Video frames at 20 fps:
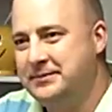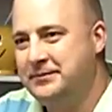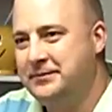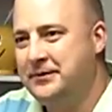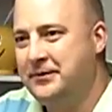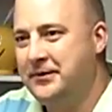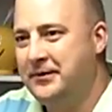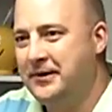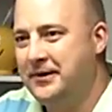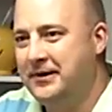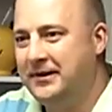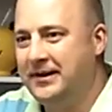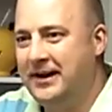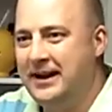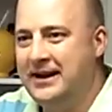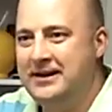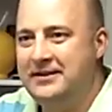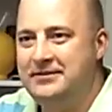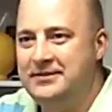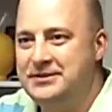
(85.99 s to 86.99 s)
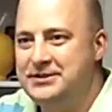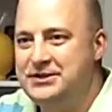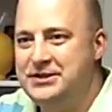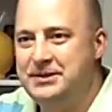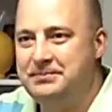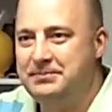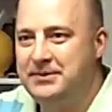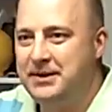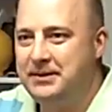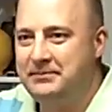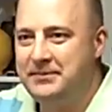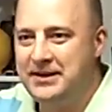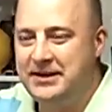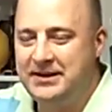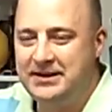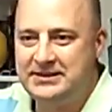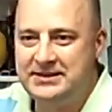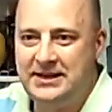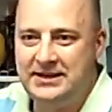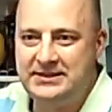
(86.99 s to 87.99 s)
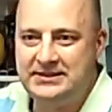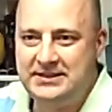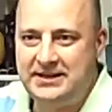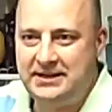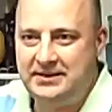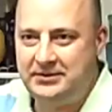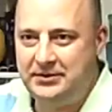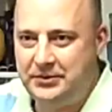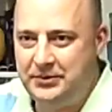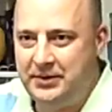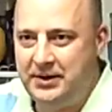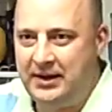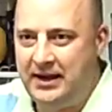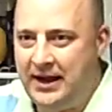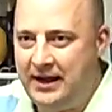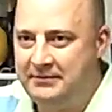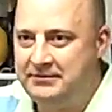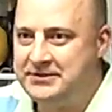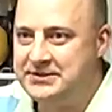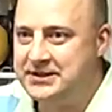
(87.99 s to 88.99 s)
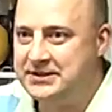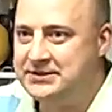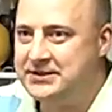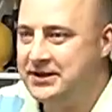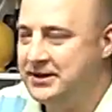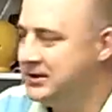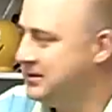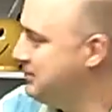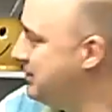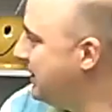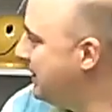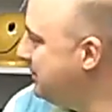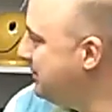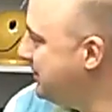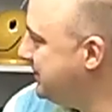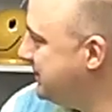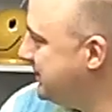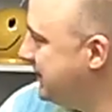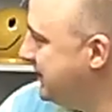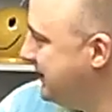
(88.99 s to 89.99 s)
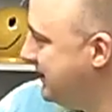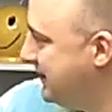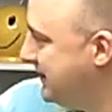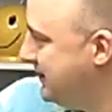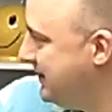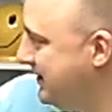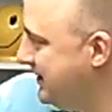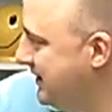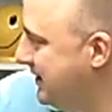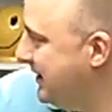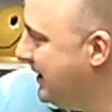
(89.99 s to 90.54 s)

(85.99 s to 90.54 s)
before I even shipped them because I said, do we have 600 marbles in here?